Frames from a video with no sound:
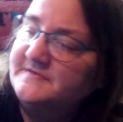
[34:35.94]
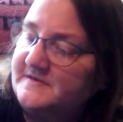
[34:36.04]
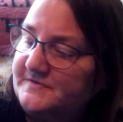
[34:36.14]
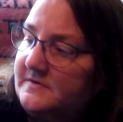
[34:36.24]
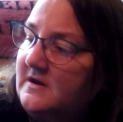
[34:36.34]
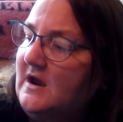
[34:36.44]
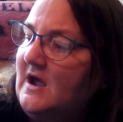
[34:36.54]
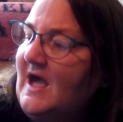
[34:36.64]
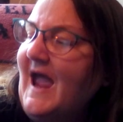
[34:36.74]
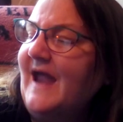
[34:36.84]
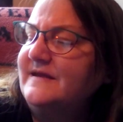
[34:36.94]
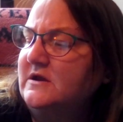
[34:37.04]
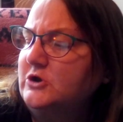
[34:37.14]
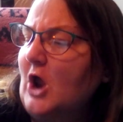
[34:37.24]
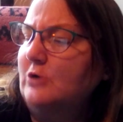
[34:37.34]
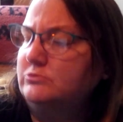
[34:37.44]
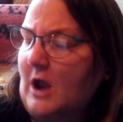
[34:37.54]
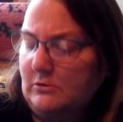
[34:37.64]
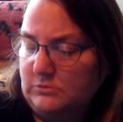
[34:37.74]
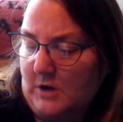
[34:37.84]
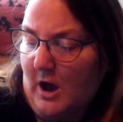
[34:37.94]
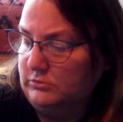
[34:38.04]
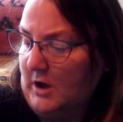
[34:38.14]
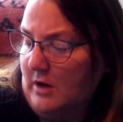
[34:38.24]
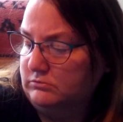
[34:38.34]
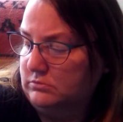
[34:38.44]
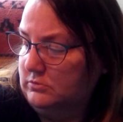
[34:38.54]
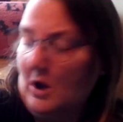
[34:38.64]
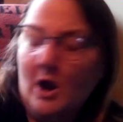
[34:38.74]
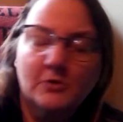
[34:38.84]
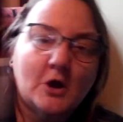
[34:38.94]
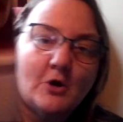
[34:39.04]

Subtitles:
Hey! No! Oh no,